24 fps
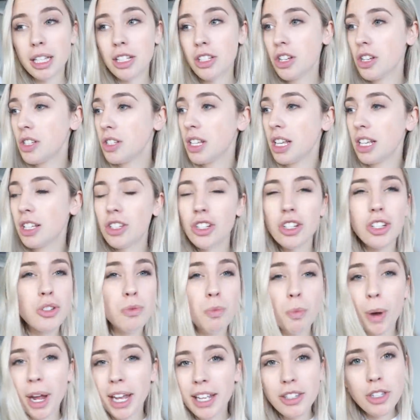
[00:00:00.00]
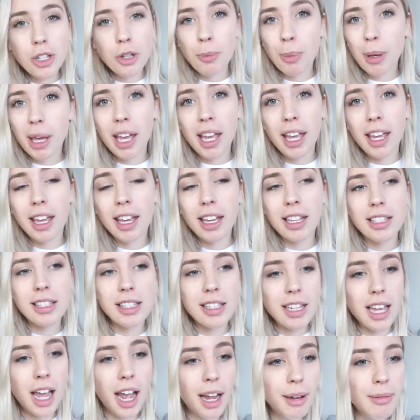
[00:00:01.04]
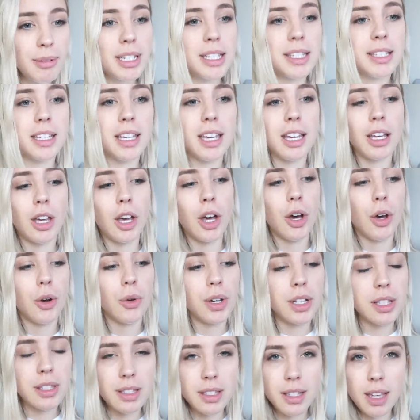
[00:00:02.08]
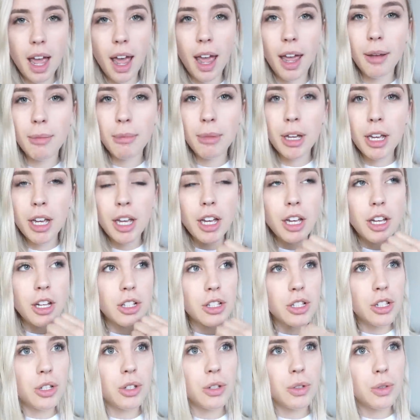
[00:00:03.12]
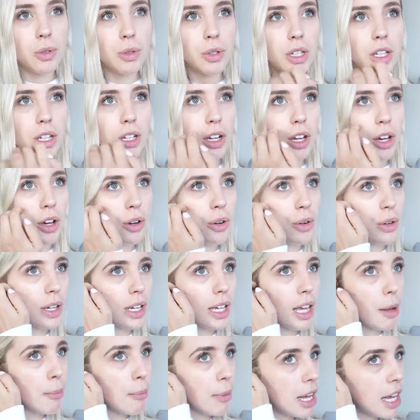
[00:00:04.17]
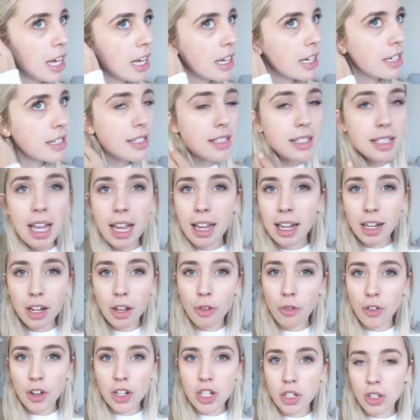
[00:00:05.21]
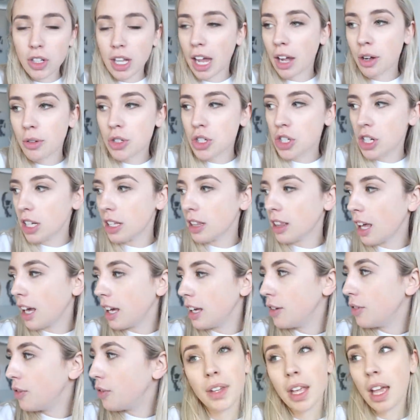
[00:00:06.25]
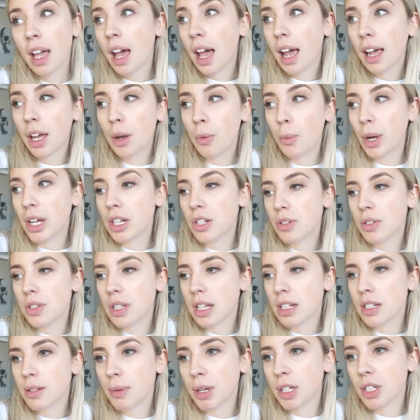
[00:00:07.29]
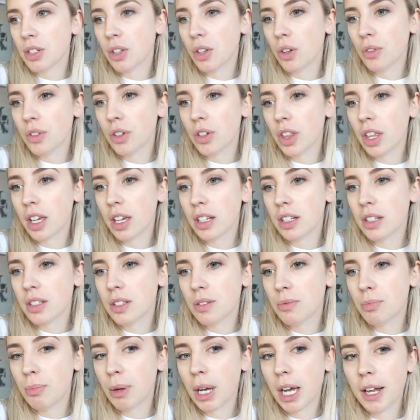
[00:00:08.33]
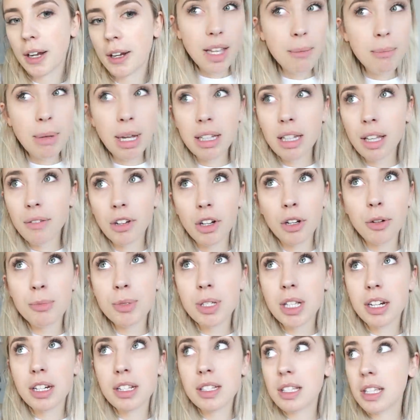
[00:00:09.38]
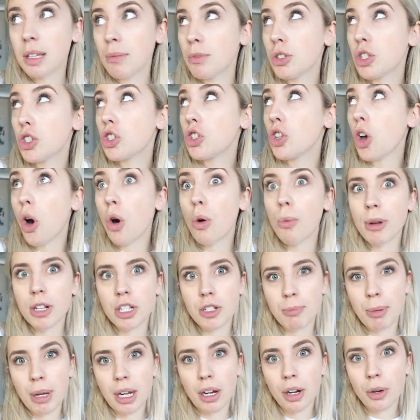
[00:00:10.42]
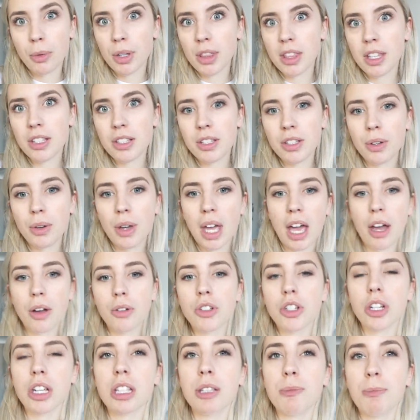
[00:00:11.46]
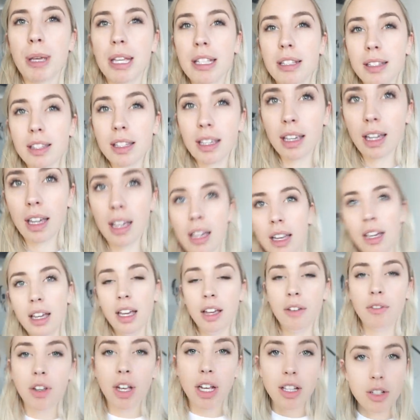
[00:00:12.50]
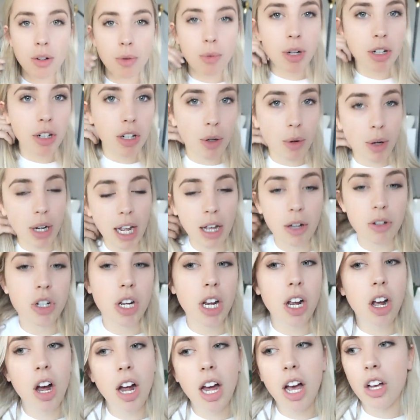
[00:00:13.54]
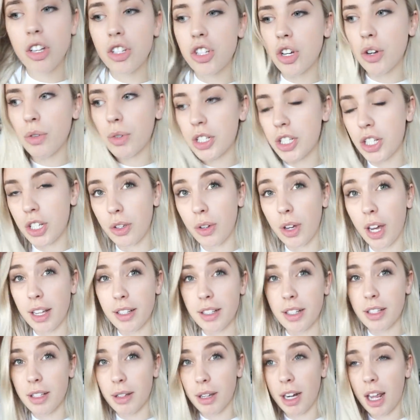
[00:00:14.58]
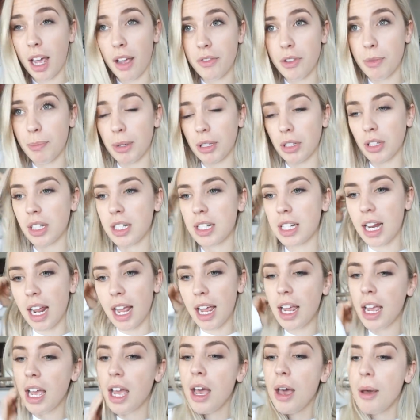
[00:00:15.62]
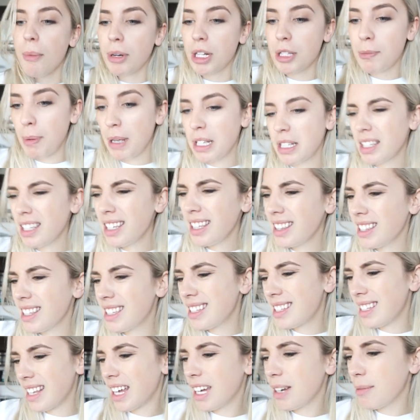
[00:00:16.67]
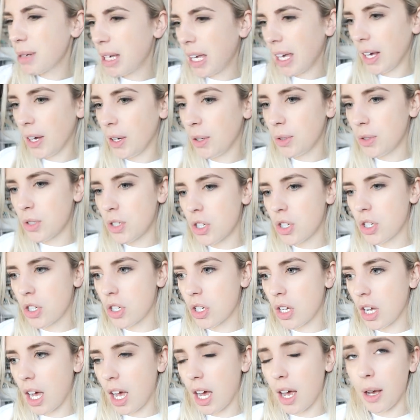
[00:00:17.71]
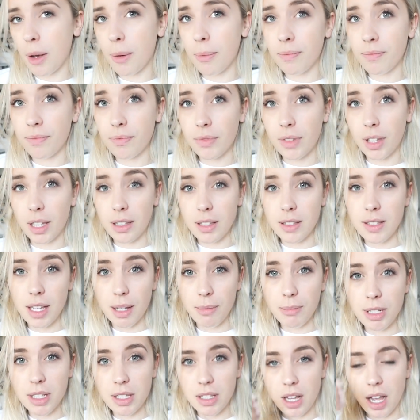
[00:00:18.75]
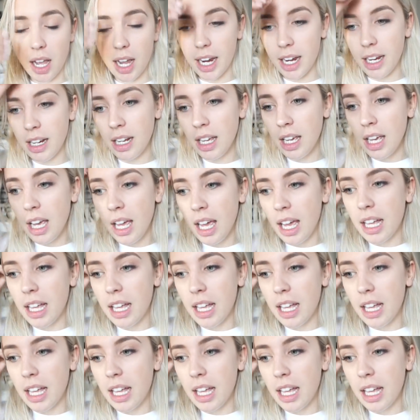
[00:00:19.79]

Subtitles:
It's just way too big. It's time to see it go. It's time to, you know, get my second official couch in life. I get way too sentimental over things, but my living room's gonna seem so much bigger with this new couch. It's basically, if you guys are wondering what couch I got, I'll show it to you guys because I'm gonna have to build it today. But it's basically like the same couch, like the same design.